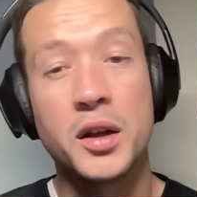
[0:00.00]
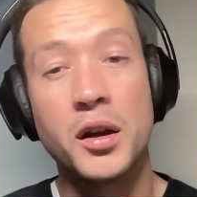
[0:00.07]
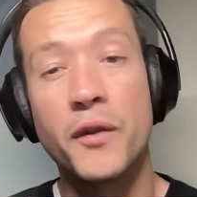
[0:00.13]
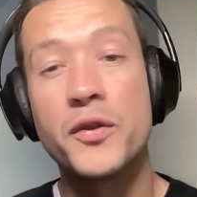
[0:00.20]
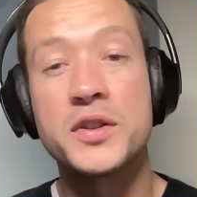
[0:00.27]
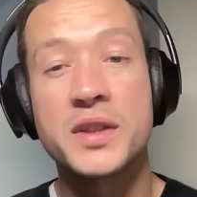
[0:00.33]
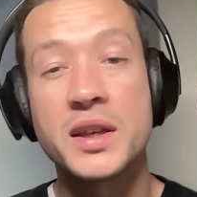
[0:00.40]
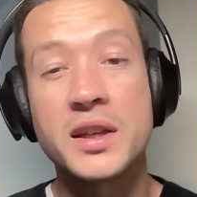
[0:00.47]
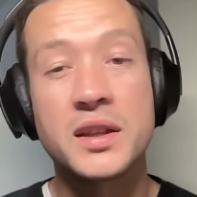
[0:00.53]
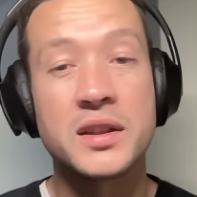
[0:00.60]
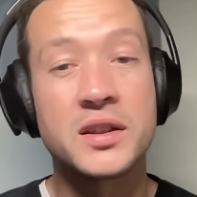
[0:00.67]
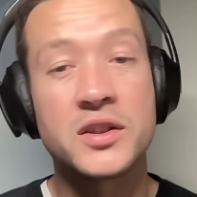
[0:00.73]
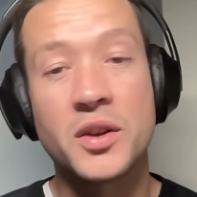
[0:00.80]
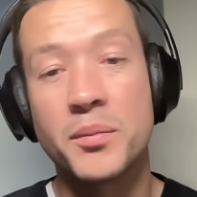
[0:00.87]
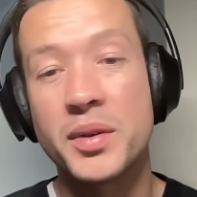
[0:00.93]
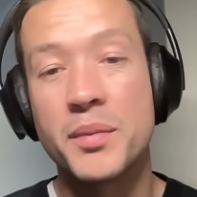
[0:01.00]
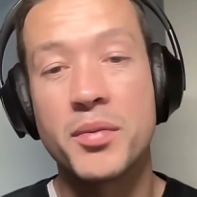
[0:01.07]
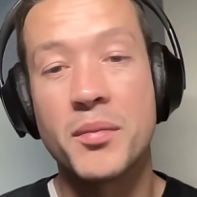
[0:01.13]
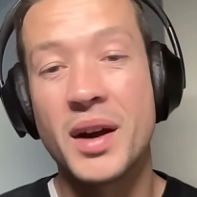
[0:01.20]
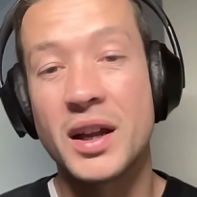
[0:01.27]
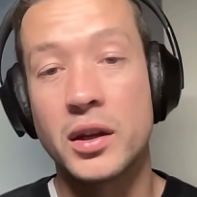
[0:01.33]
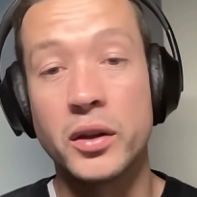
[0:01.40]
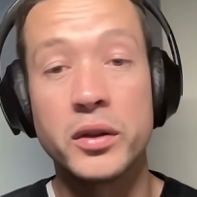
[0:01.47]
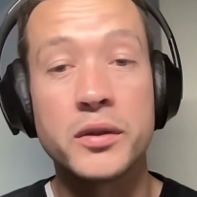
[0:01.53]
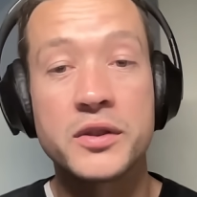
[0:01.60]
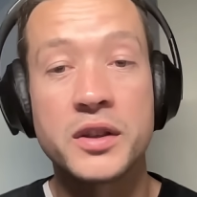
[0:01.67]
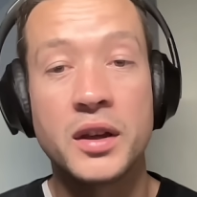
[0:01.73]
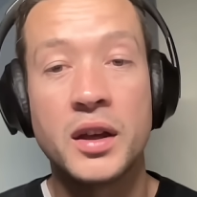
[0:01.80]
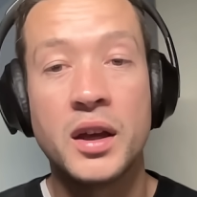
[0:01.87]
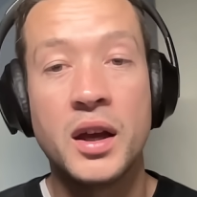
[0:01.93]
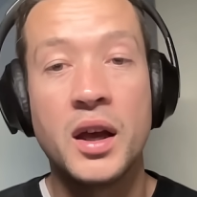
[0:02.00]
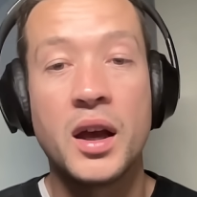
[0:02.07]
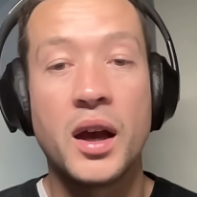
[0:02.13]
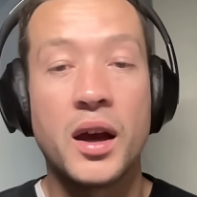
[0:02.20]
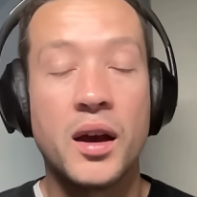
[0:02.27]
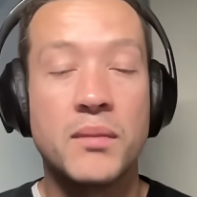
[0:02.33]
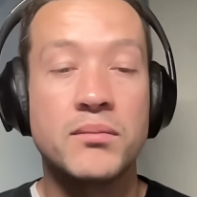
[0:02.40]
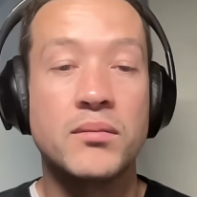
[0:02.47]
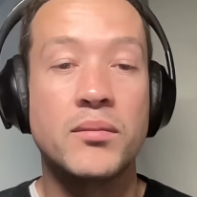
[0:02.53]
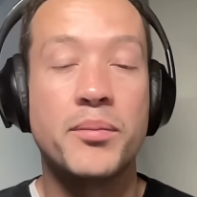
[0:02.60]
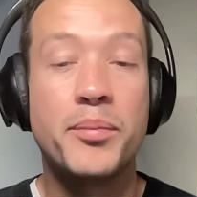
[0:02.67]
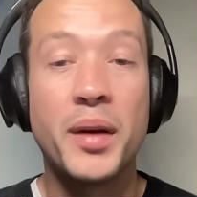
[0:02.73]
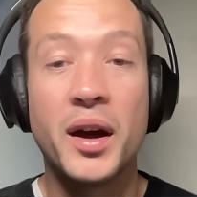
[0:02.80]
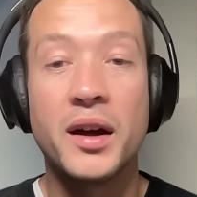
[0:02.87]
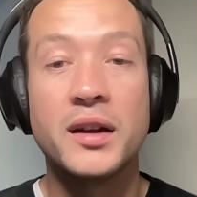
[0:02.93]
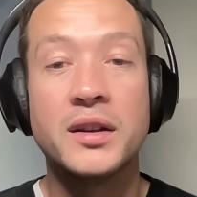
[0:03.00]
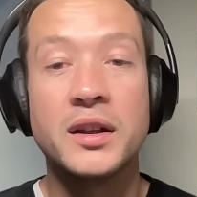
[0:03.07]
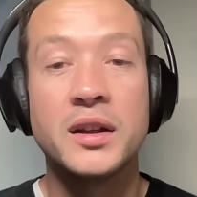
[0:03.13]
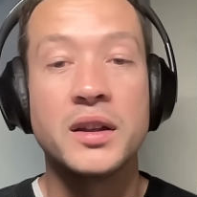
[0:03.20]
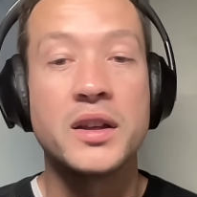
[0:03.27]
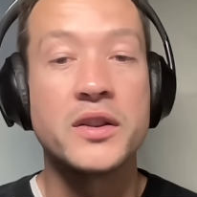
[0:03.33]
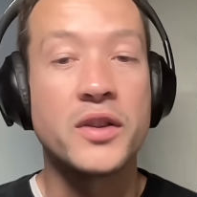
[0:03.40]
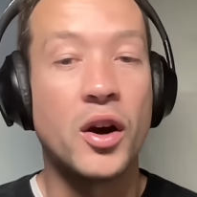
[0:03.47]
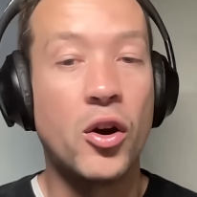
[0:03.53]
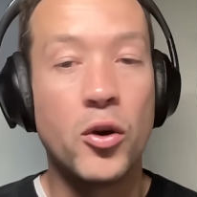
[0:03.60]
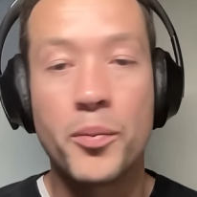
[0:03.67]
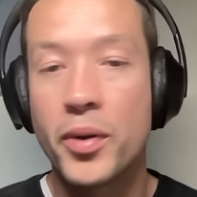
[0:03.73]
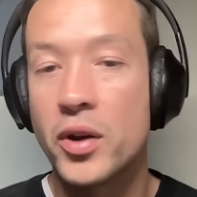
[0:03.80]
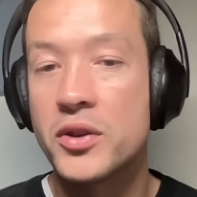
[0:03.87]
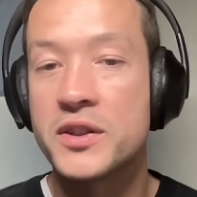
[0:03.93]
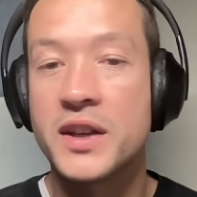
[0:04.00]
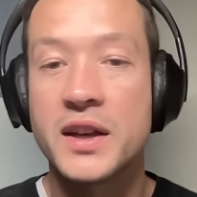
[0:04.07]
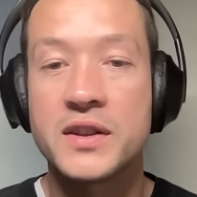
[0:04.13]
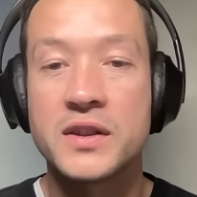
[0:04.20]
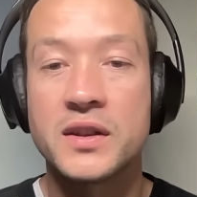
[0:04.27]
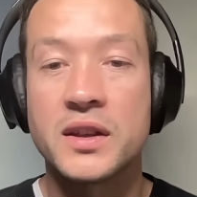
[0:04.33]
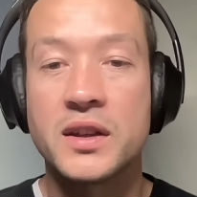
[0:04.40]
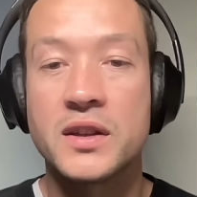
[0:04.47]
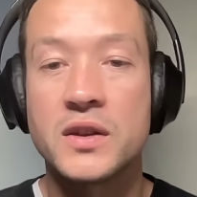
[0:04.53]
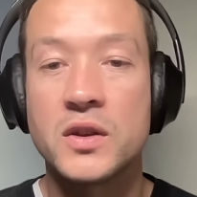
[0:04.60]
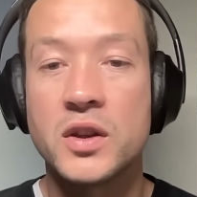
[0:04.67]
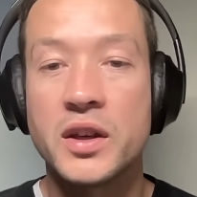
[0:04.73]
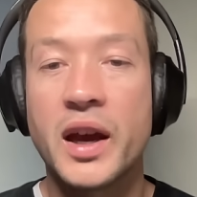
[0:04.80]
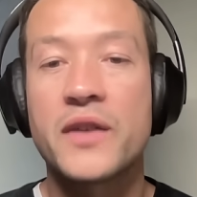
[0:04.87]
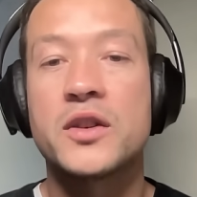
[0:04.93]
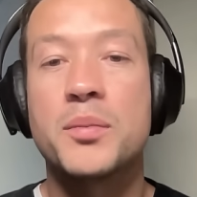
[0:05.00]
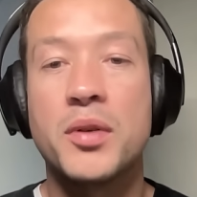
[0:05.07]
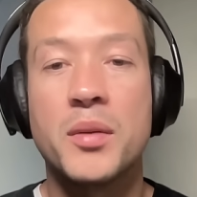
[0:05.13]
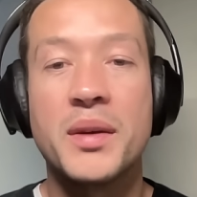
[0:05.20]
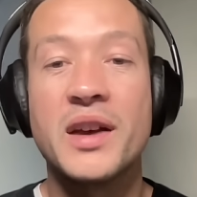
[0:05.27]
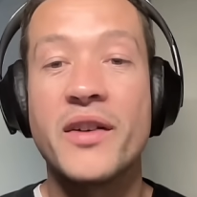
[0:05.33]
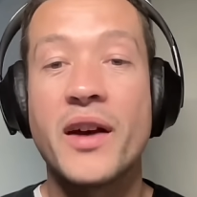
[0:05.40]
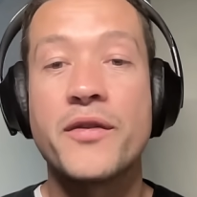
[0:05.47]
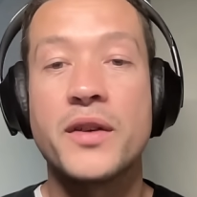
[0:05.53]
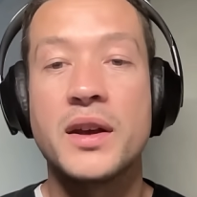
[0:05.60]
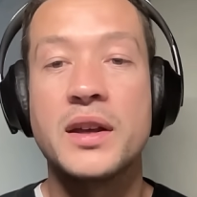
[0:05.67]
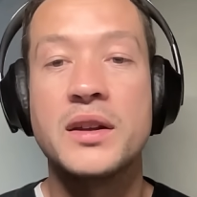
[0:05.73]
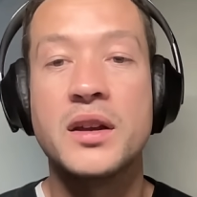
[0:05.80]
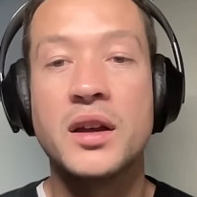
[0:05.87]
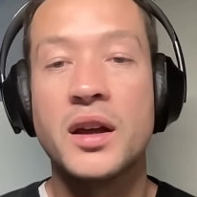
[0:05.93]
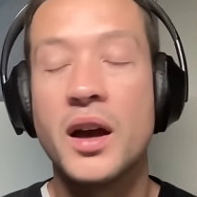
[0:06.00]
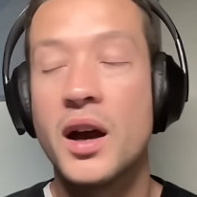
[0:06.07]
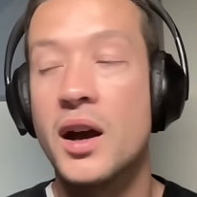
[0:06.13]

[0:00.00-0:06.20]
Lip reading: And obviously, some people might lose, but the whole process, you have to put a bit of effort in.